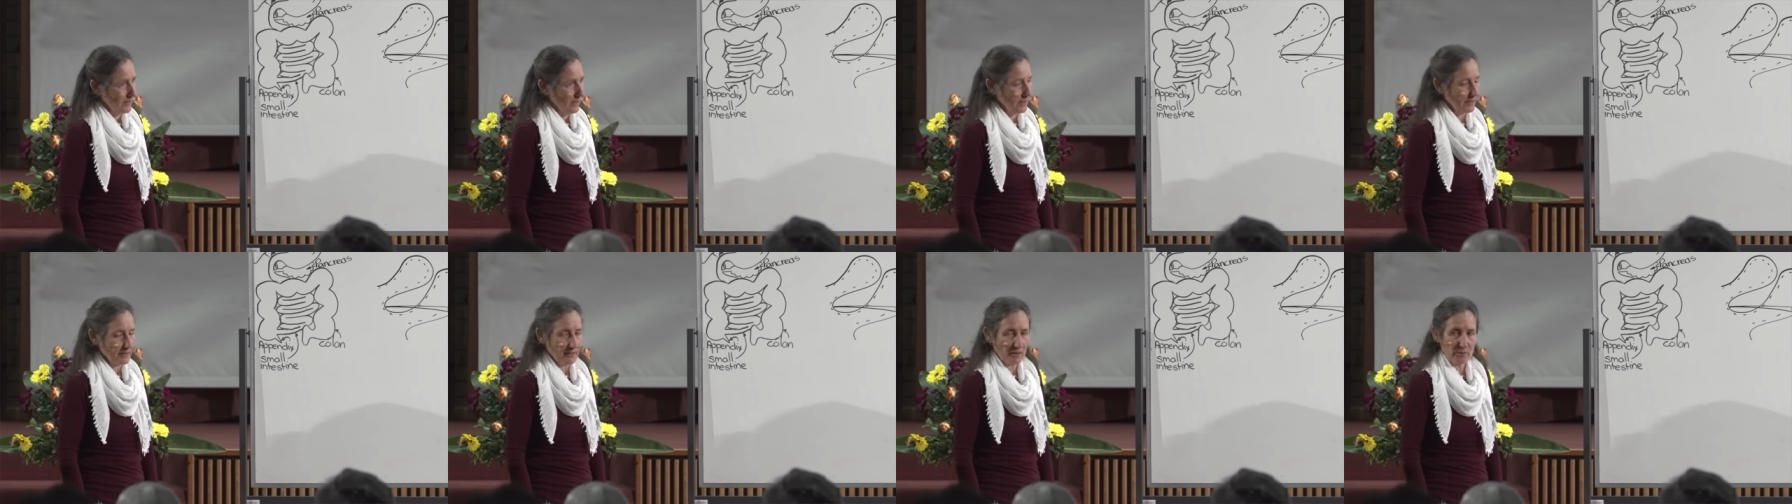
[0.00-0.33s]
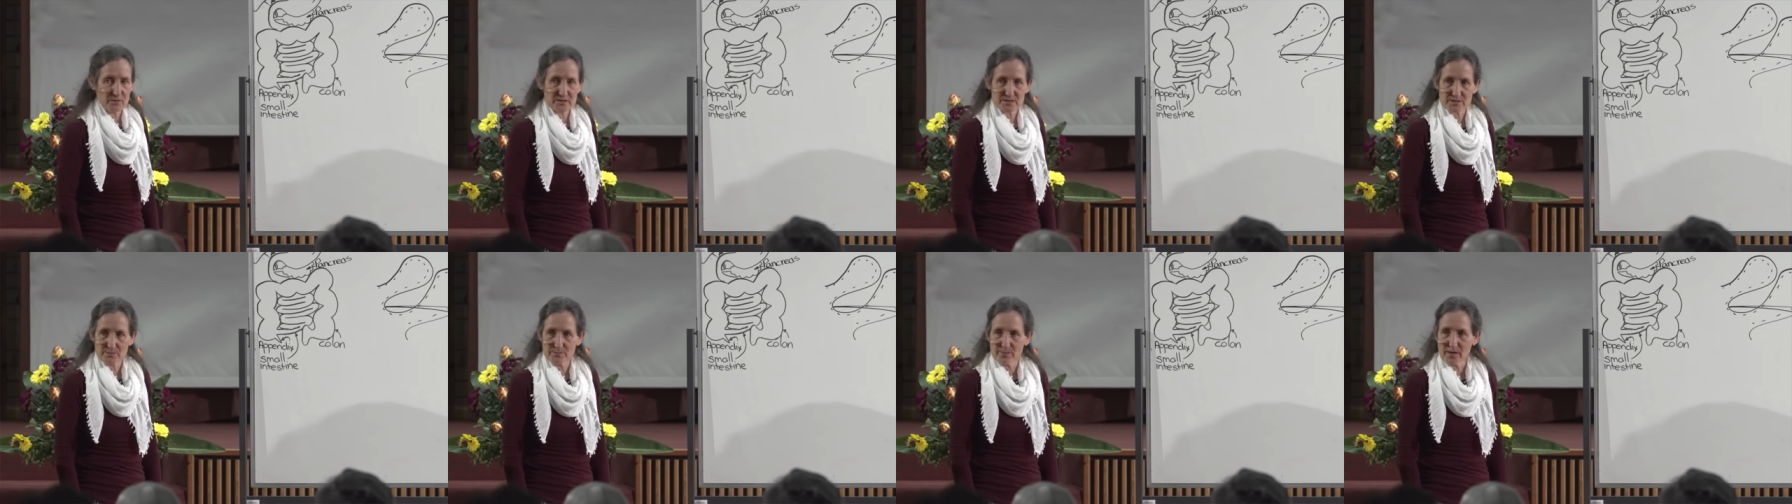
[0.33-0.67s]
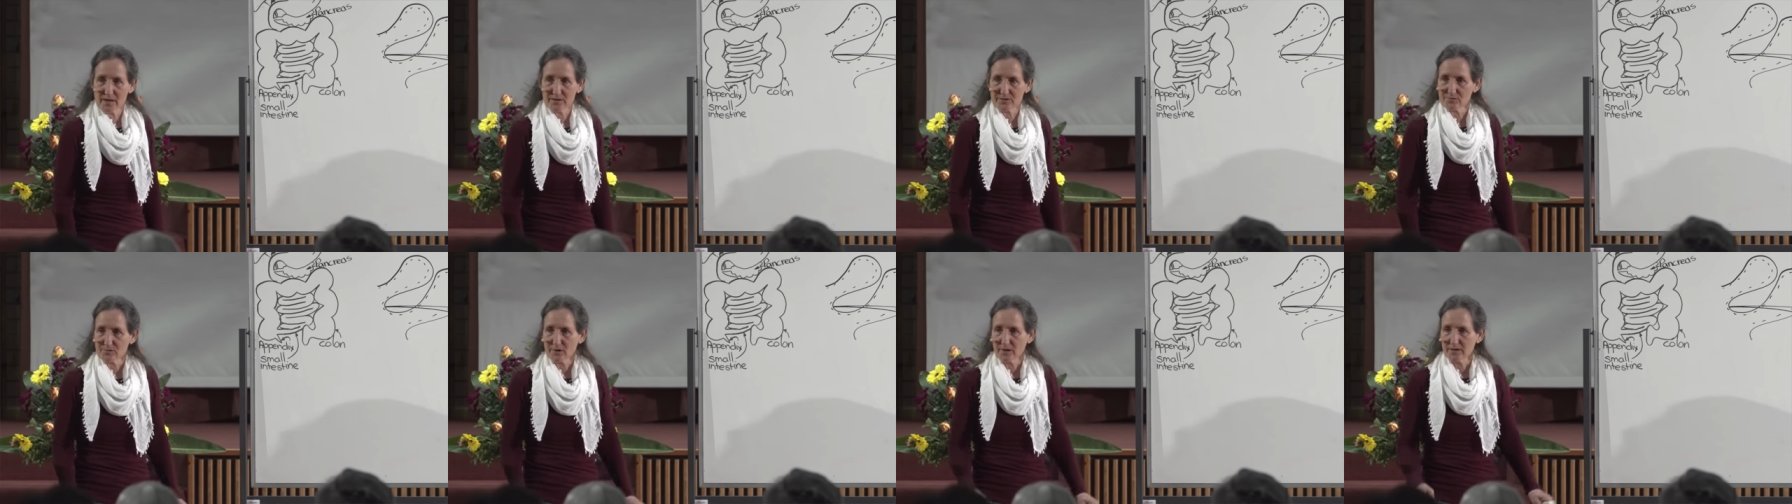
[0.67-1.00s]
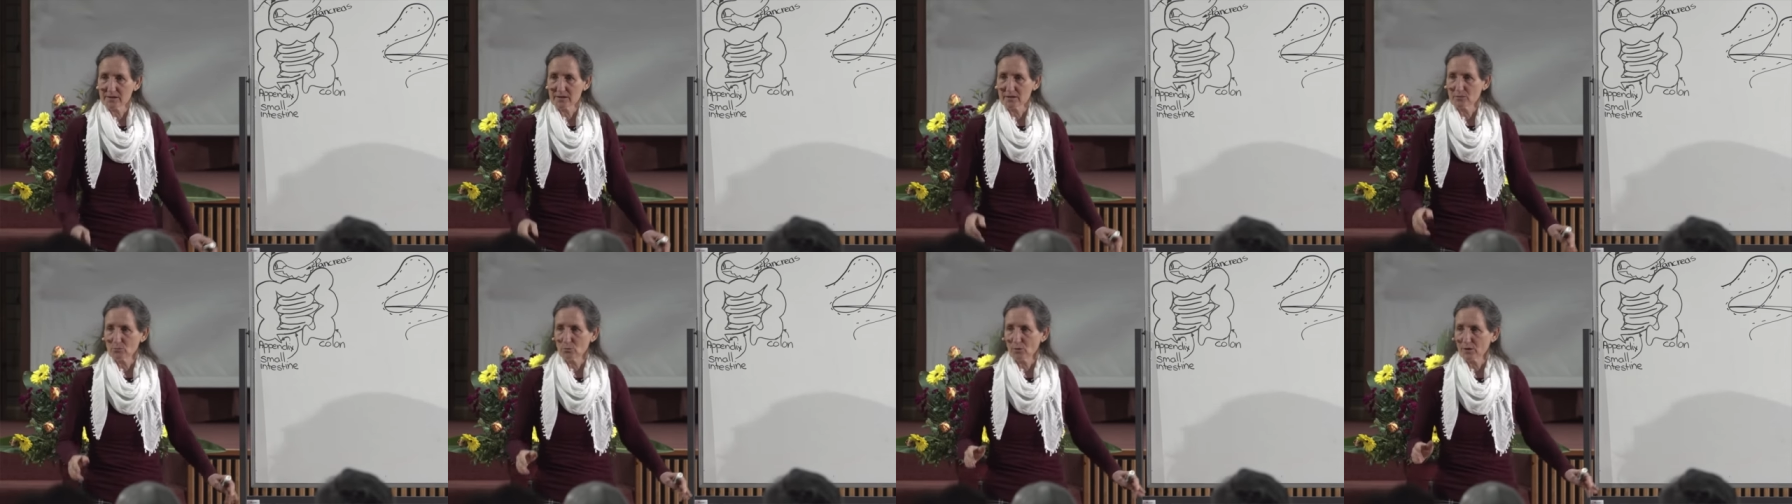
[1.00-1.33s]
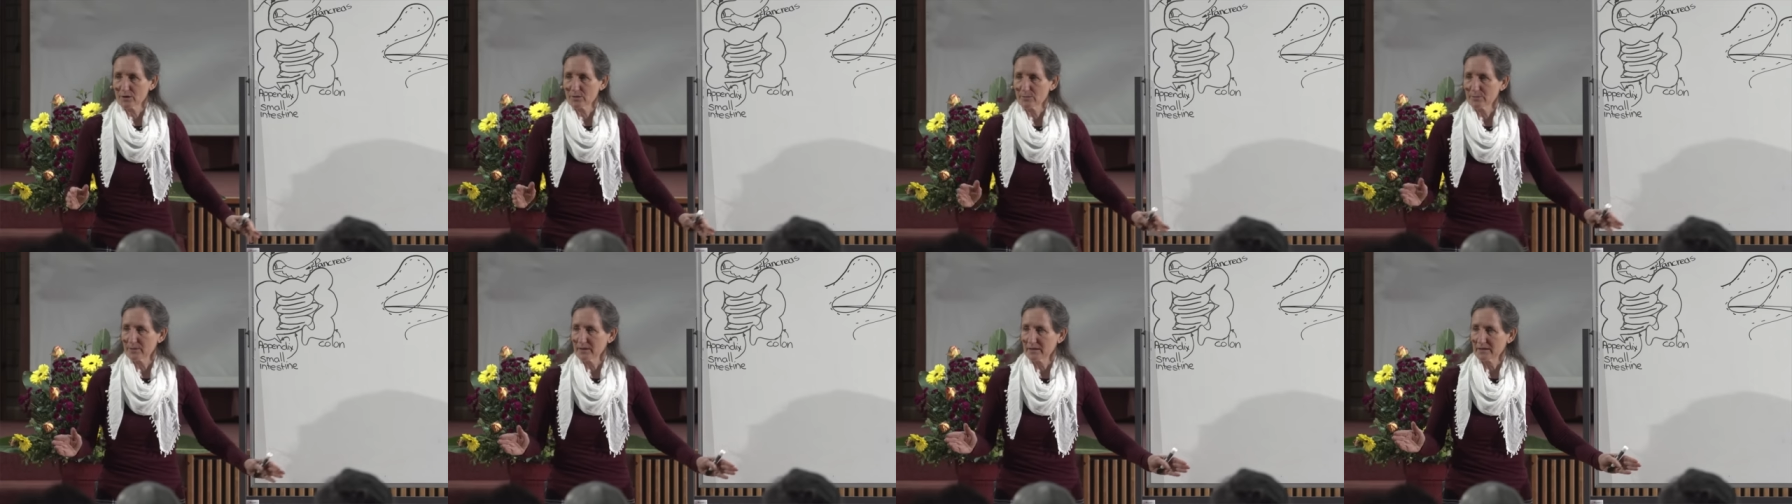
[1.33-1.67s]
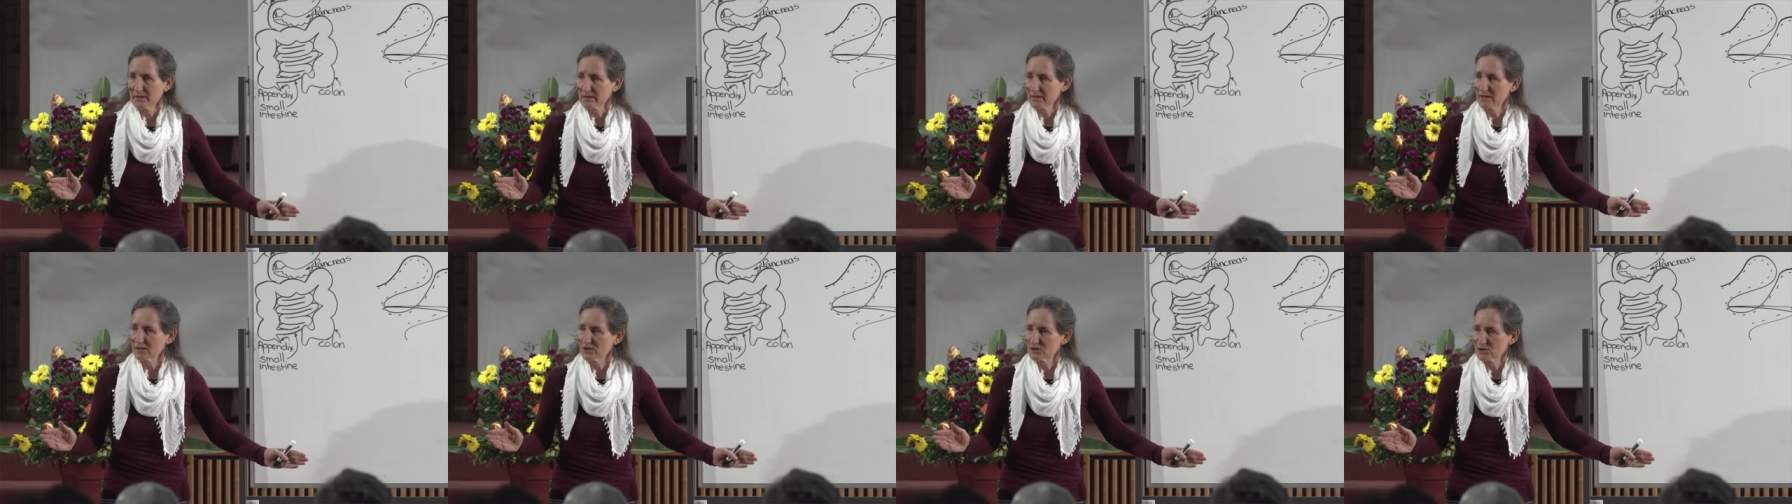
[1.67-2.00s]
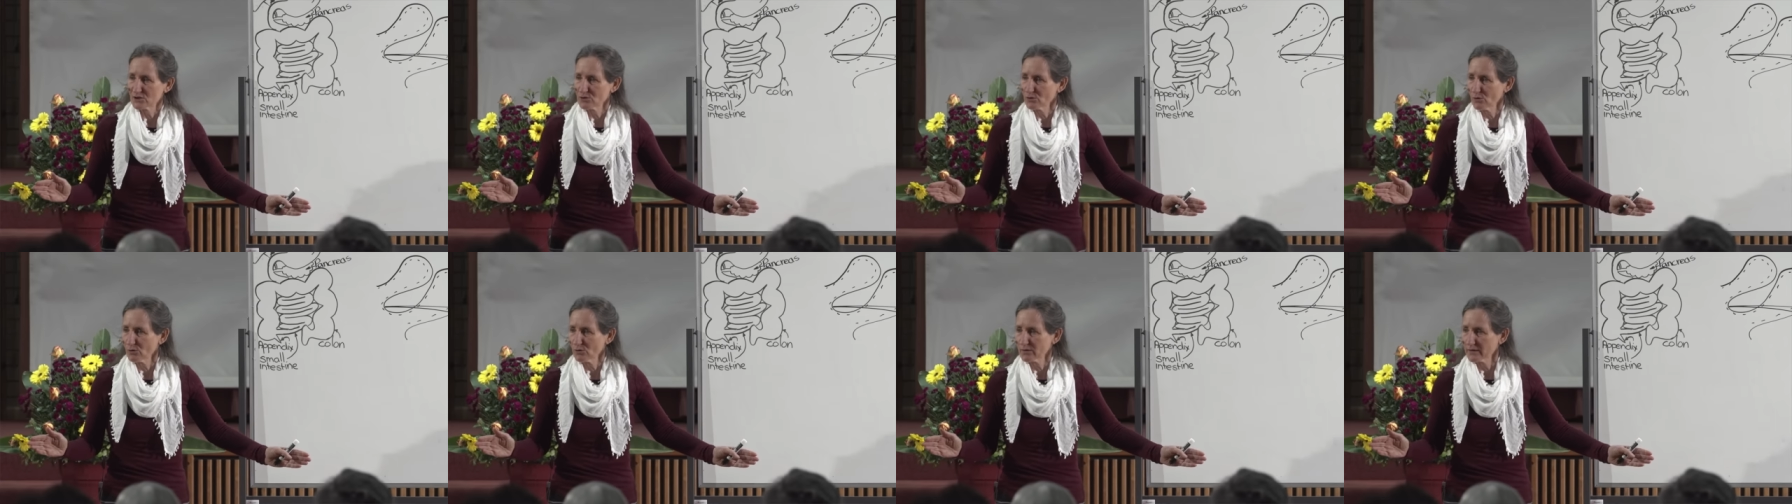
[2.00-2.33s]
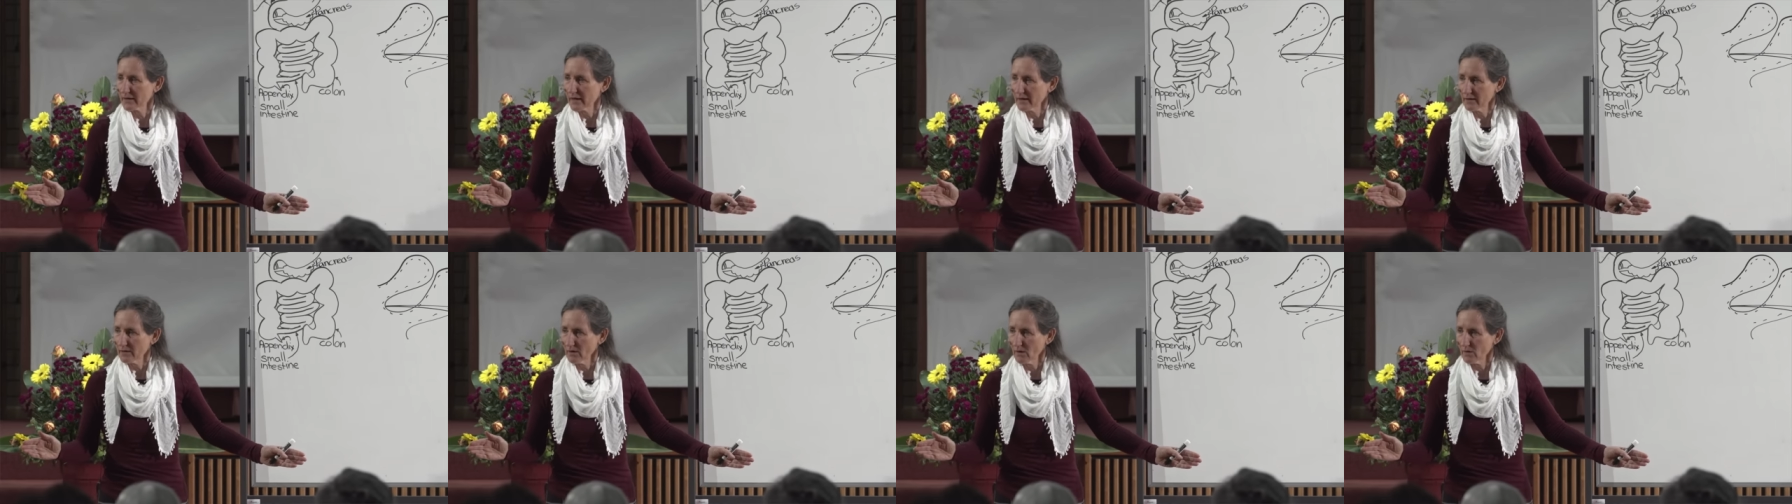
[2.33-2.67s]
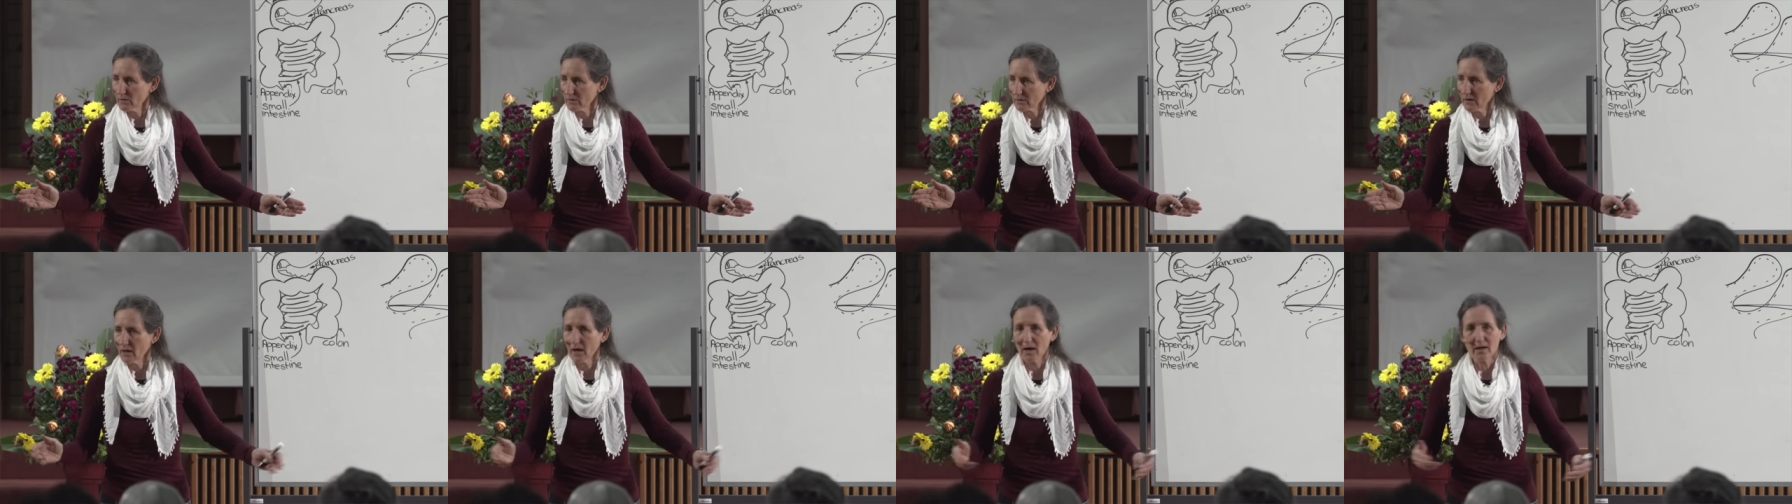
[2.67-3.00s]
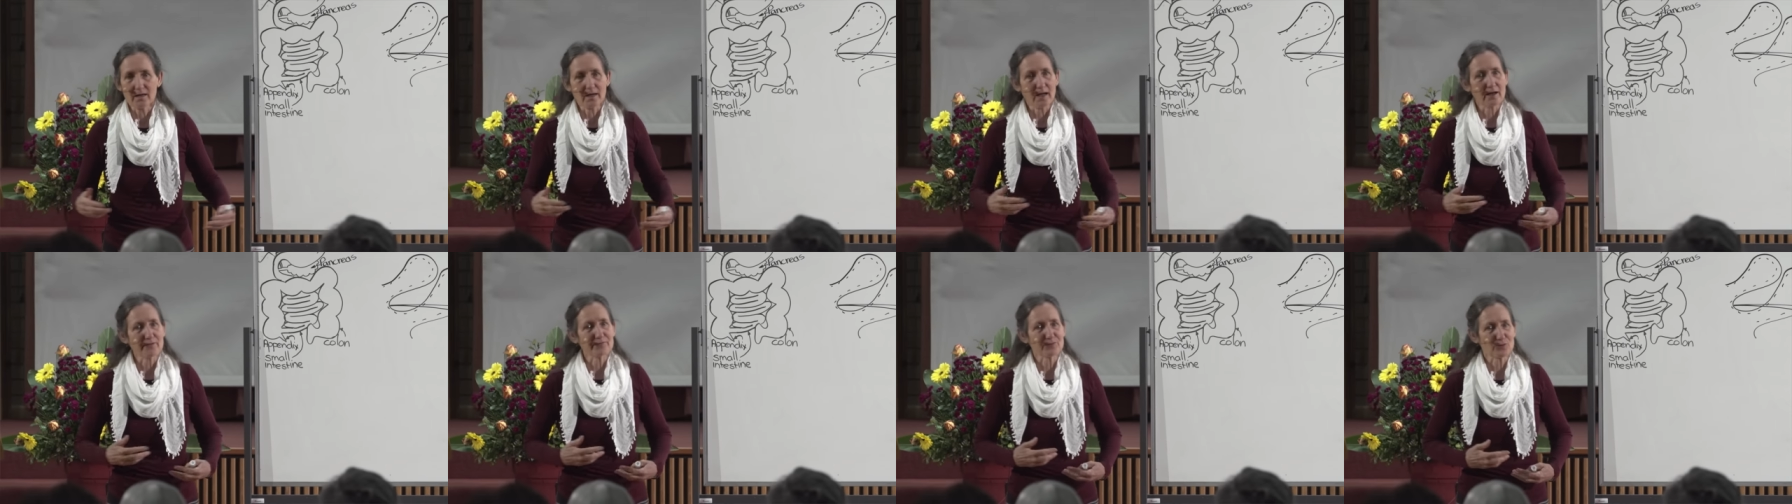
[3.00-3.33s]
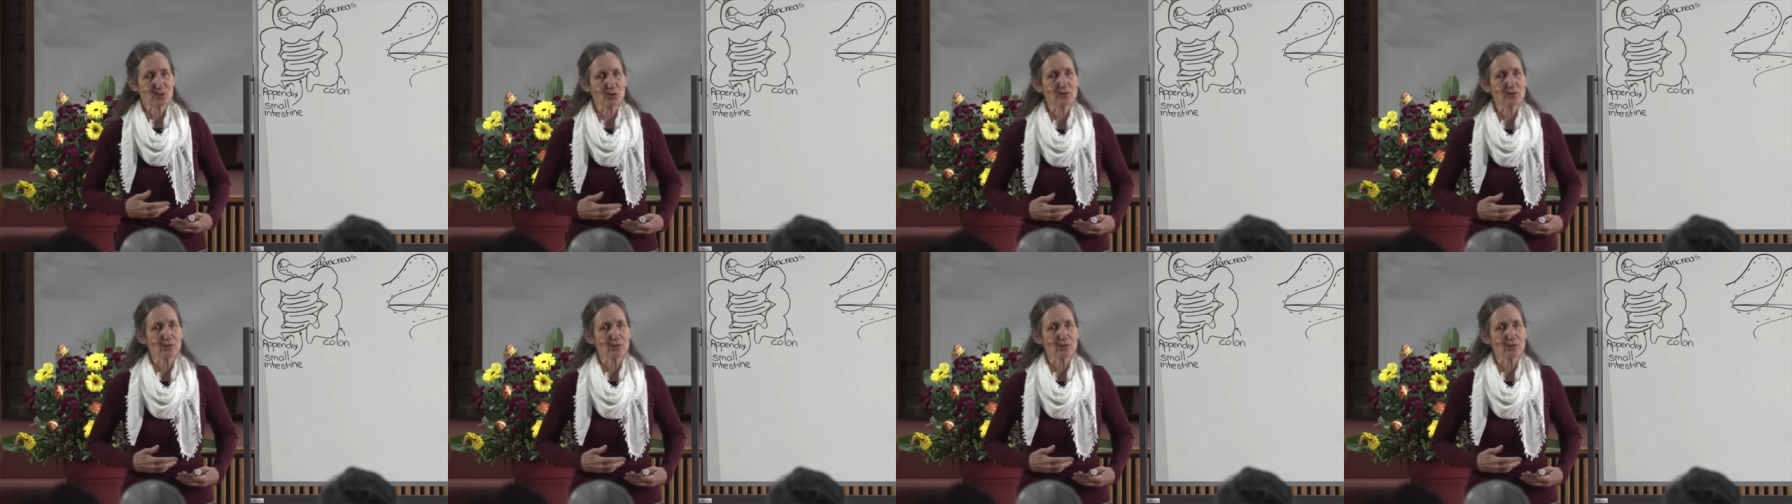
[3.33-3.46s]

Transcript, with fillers: I know as a mother, I didn't want to be in the kitchen all day long. I love